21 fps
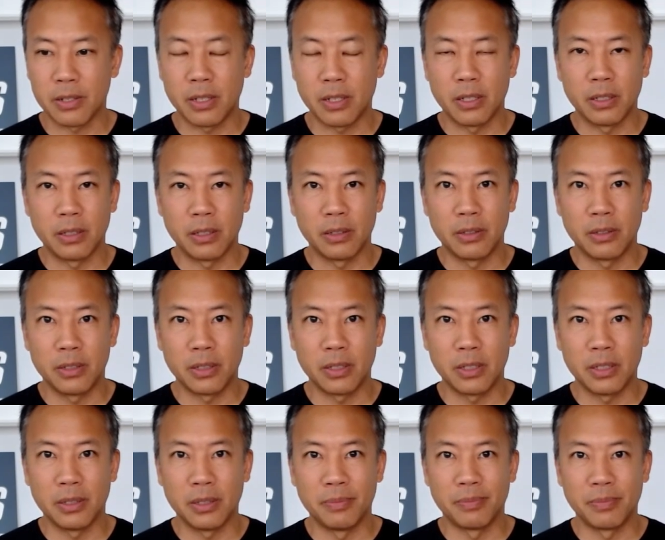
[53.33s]
I took
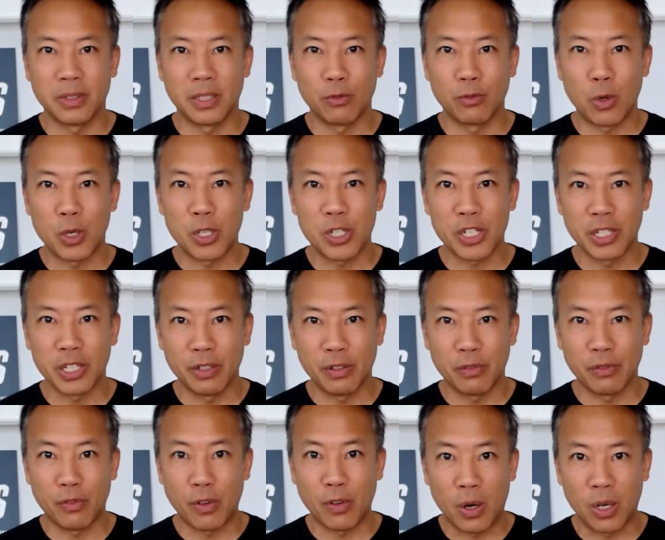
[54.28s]
a unfortunate
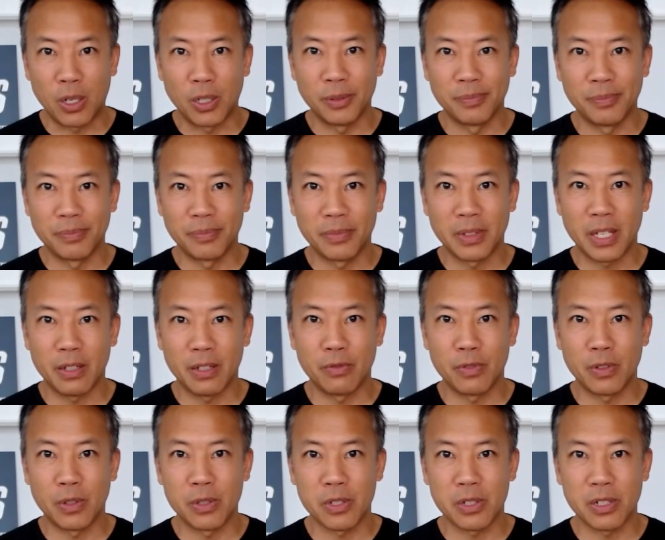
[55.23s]
fall
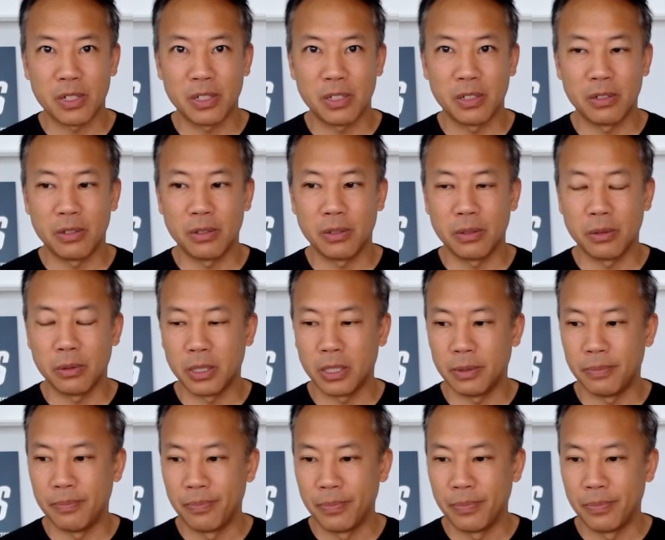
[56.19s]
headfirst into a